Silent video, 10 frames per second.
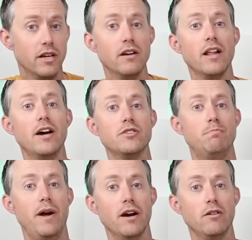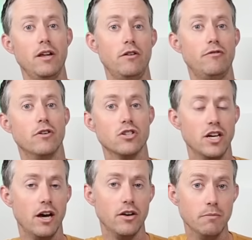and it allows parallel
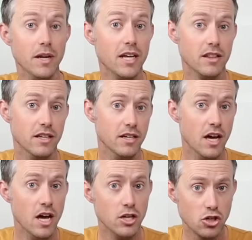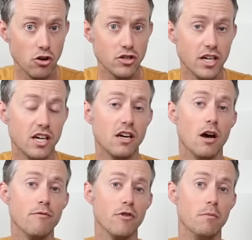functionality, meaning the charging can
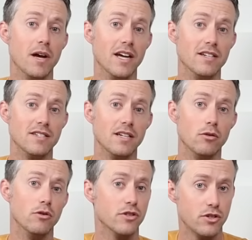come from a single